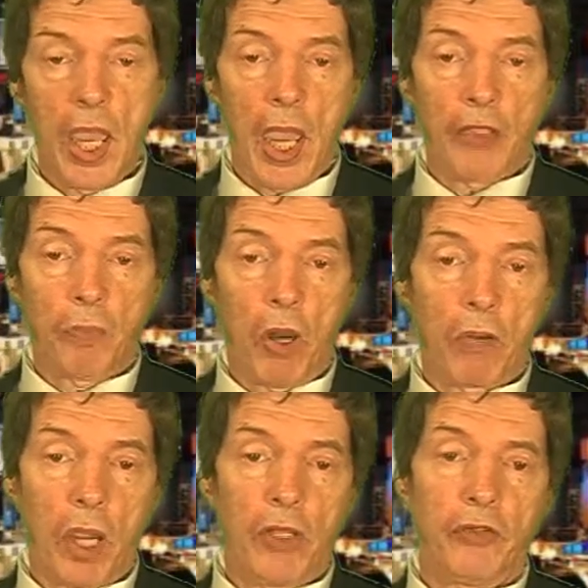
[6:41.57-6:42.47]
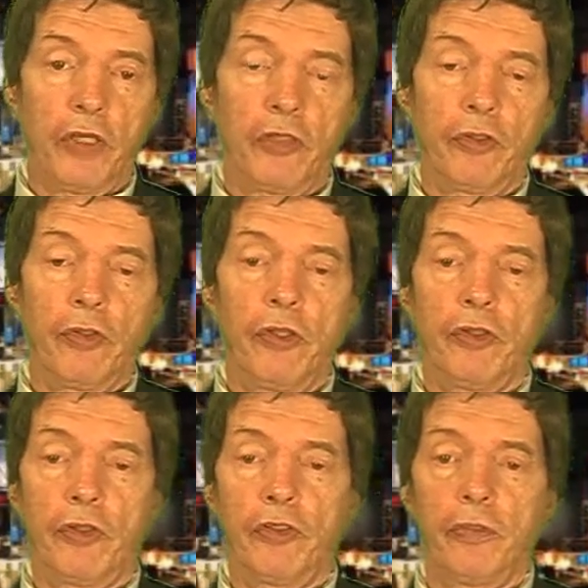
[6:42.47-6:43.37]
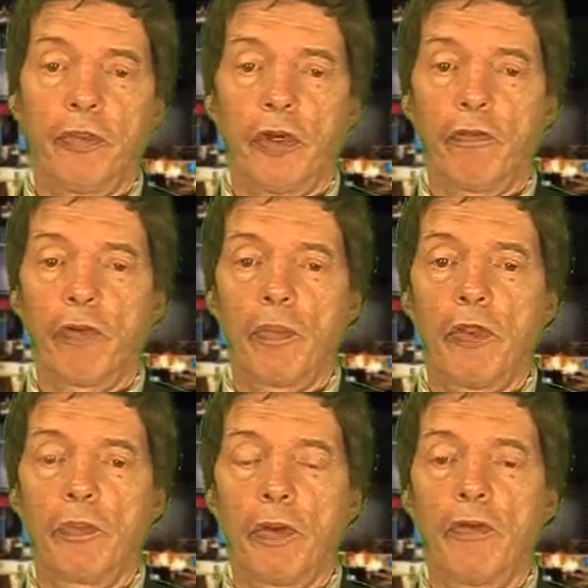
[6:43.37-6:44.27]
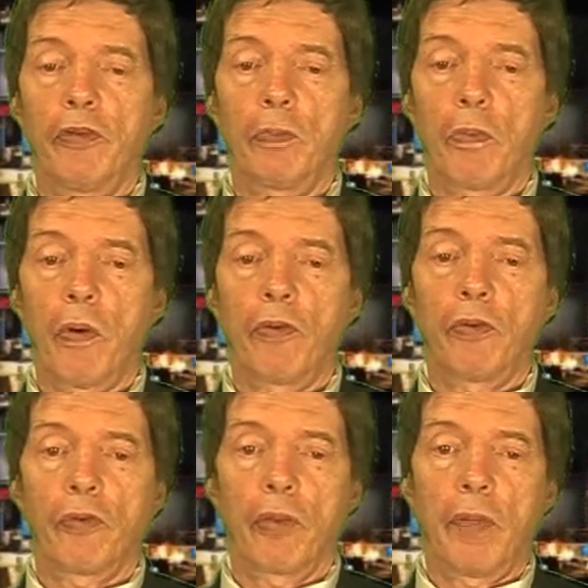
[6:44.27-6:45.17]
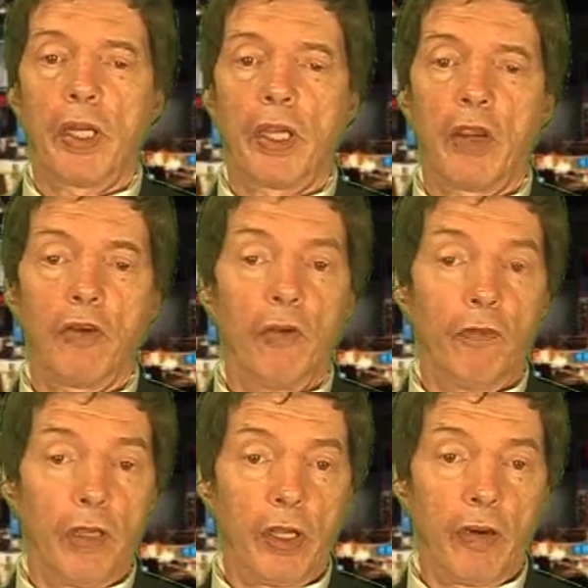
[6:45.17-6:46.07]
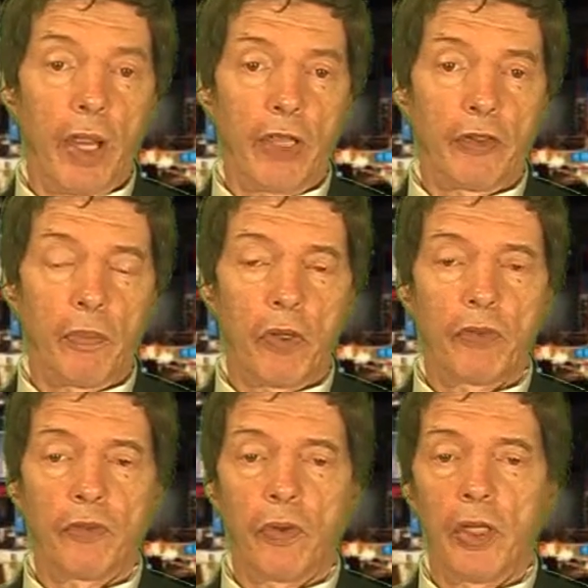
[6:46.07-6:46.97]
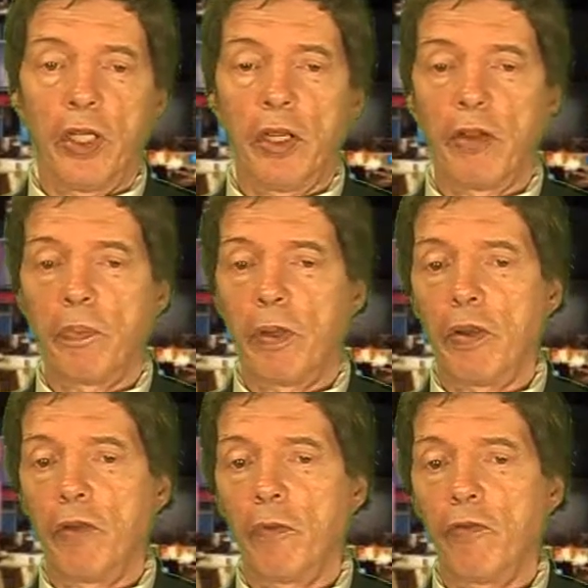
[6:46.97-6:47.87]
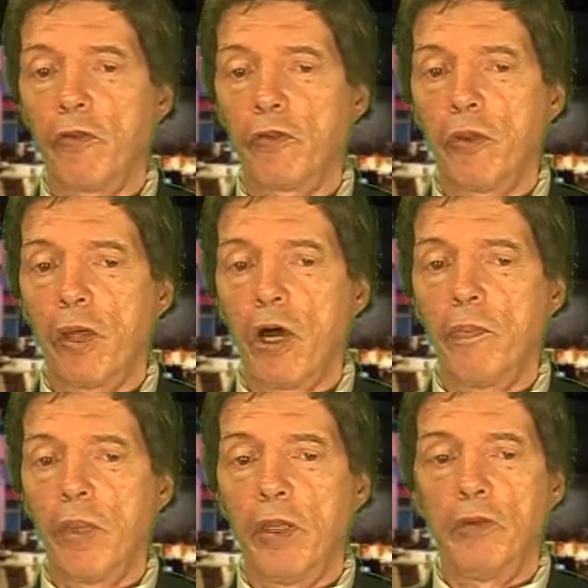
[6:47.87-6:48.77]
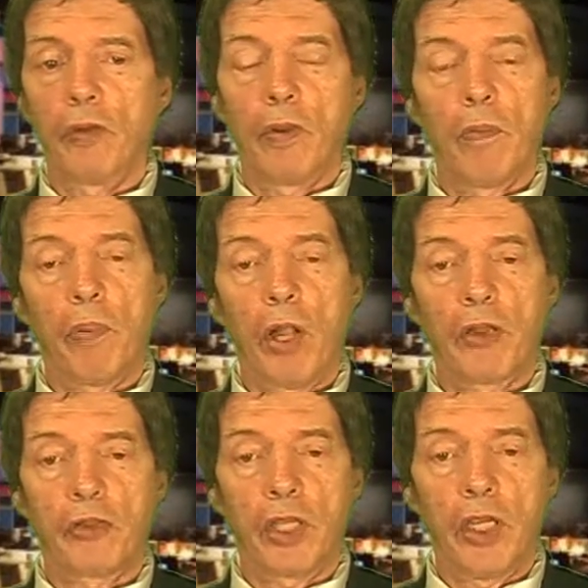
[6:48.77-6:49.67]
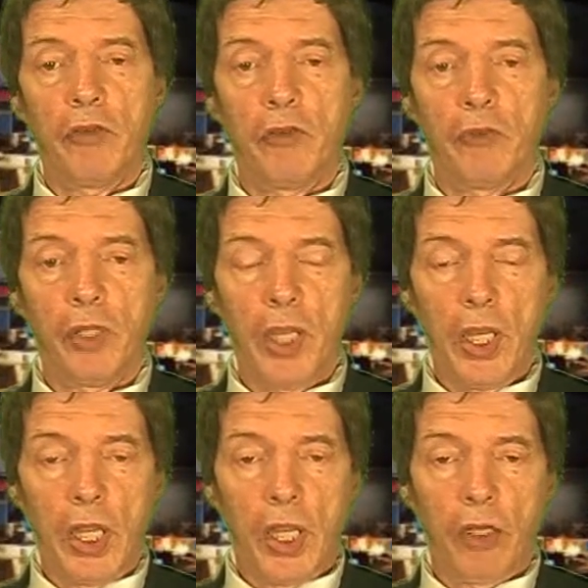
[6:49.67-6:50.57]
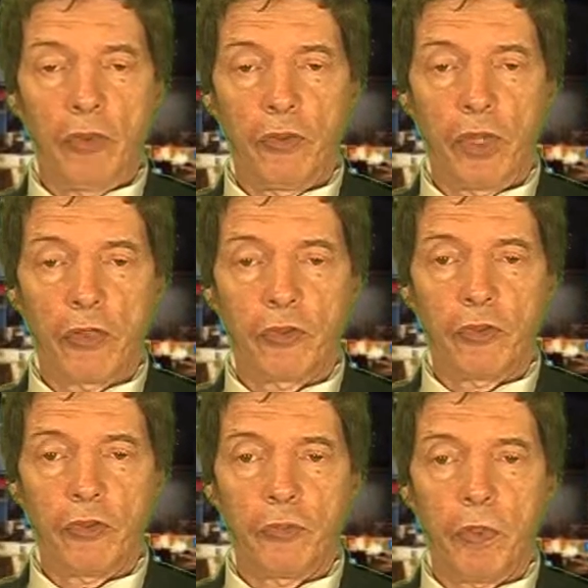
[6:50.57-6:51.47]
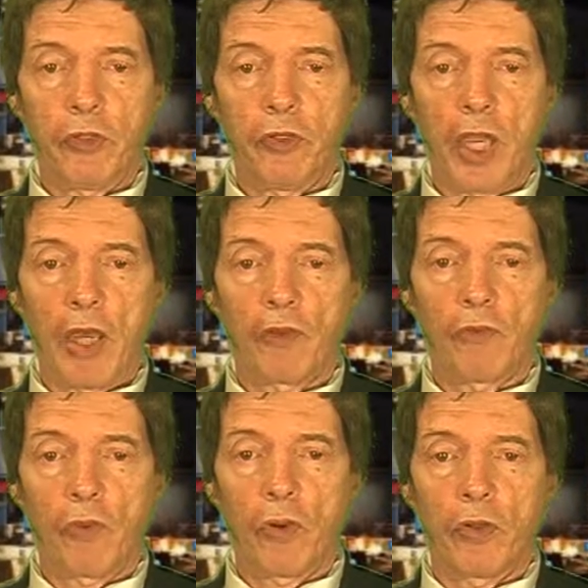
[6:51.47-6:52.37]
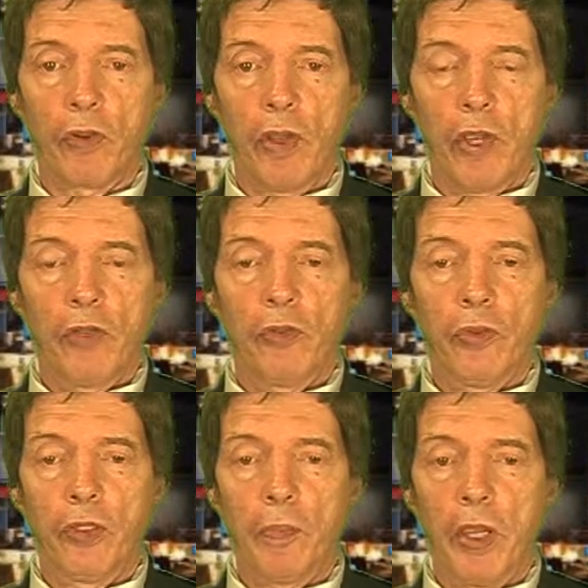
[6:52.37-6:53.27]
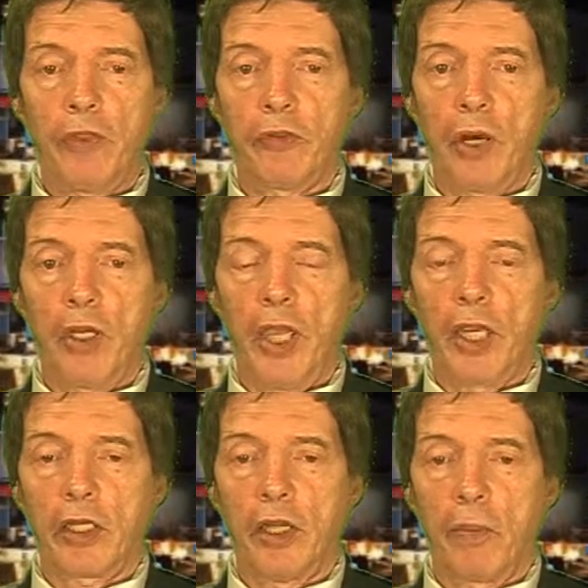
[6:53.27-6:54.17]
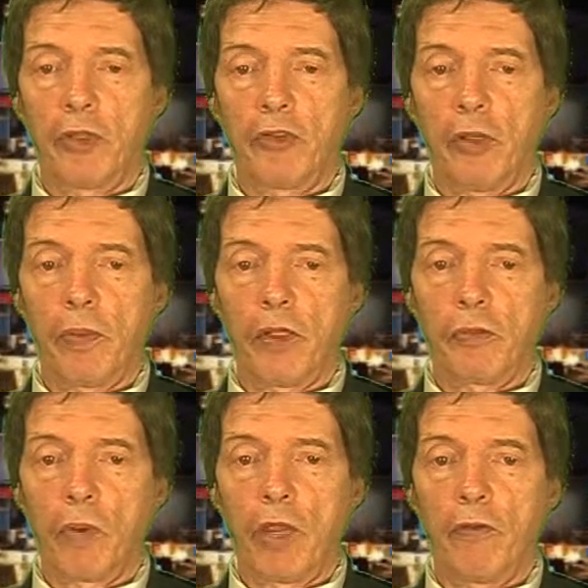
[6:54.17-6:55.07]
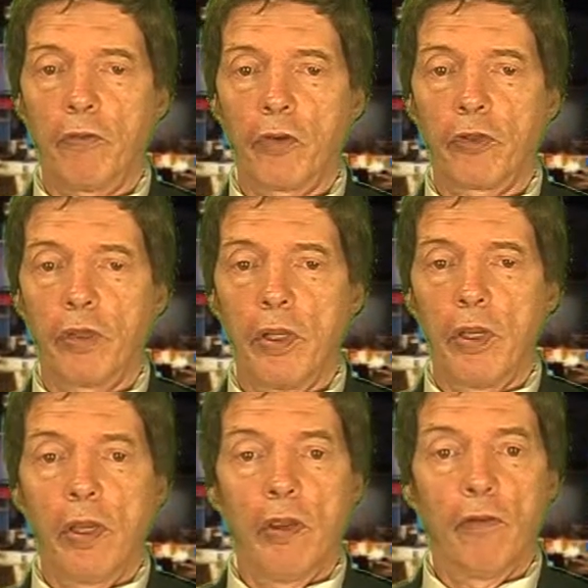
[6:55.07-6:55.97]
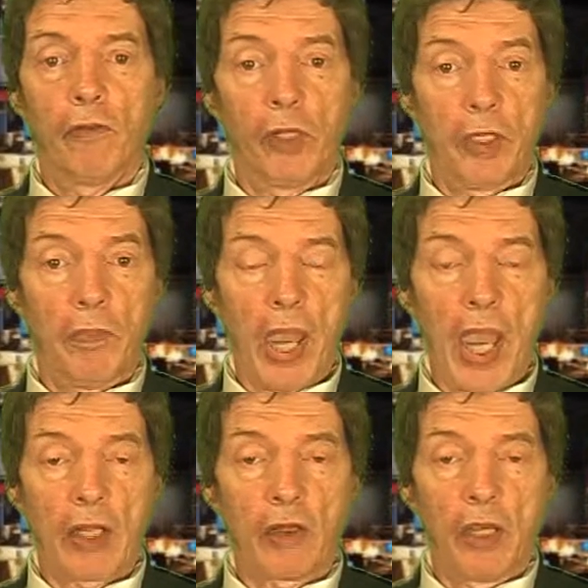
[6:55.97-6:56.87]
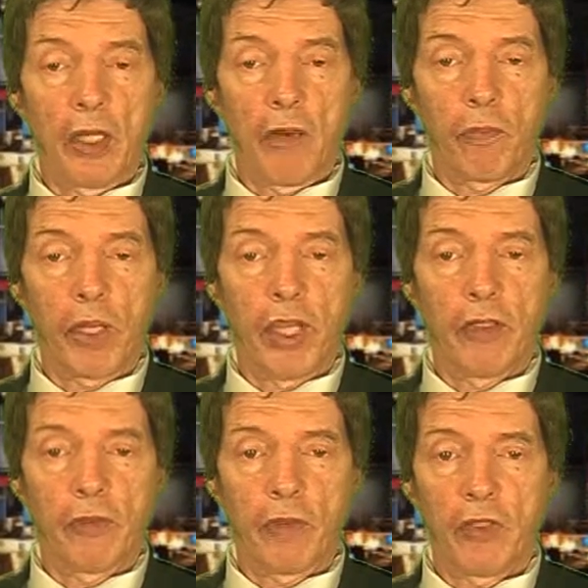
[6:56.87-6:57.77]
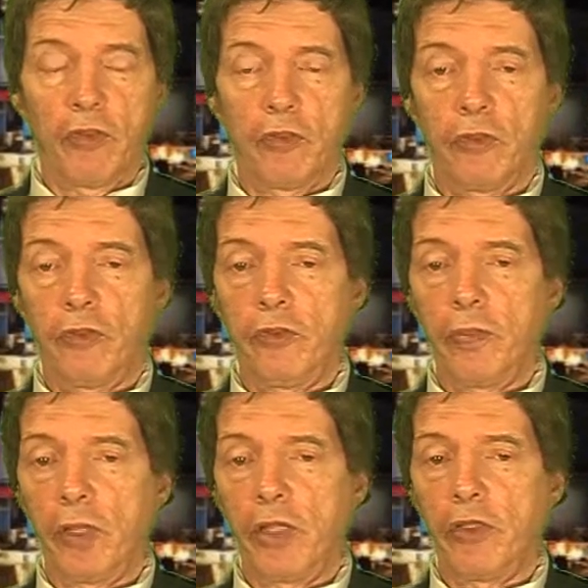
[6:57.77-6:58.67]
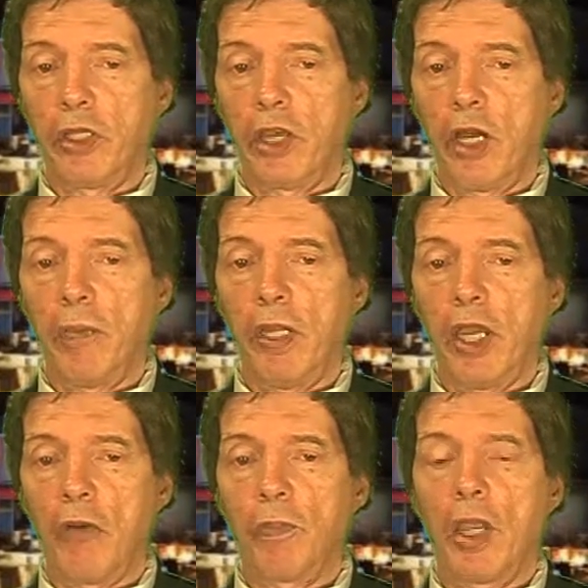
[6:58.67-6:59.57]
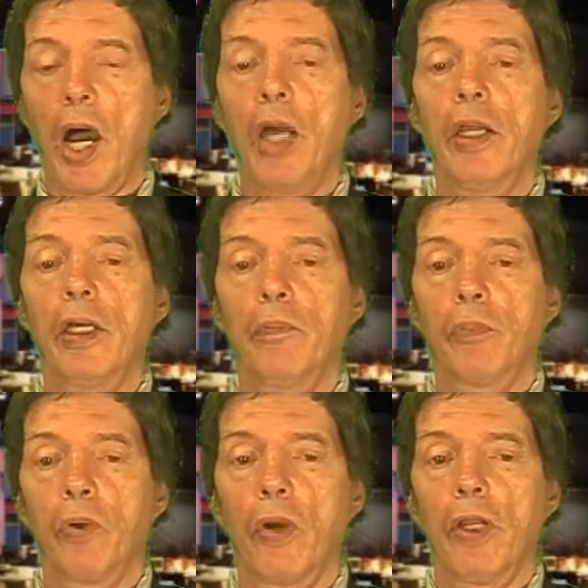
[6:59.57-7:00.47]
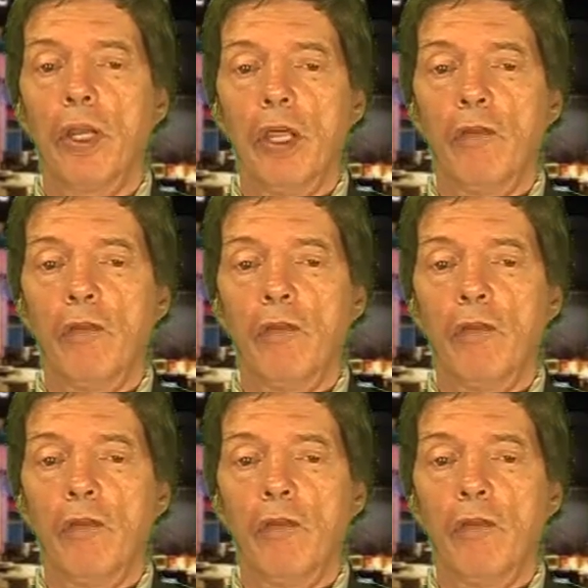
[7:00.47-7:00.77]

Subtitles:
As Paul Ryan seeks to distance himself from his previous proposals on Medicare, new video has emerged showing another apparent reversal on major policy issues. In a 2002 speech in the House floor during debates on economic stimulus, Ryan forcefully backed government intervention to stimulate the economy and help the unemployed.